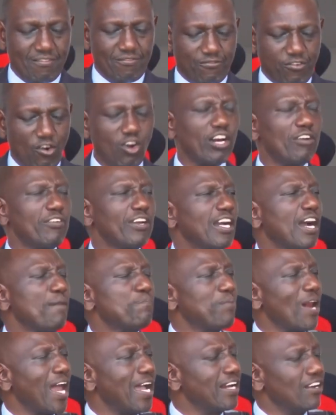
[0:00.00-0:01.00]
Following a
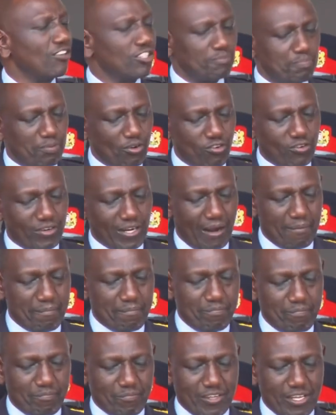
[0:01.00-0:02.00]
pilot
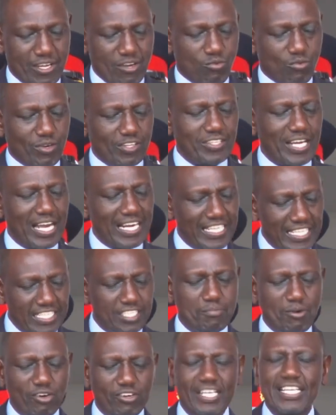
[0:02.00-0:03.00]
program with
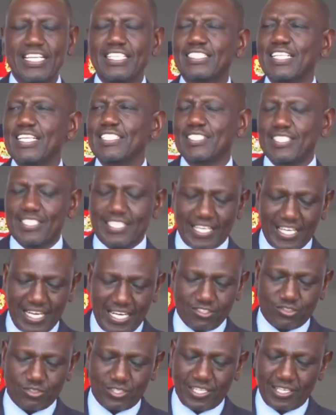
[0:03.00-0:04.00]
eligible creators in the
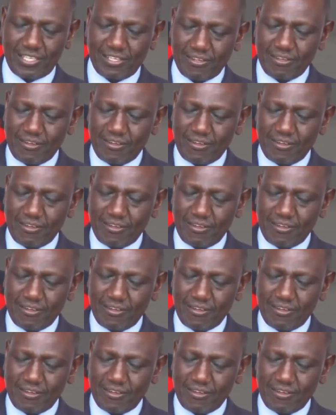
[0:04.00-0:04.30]
country,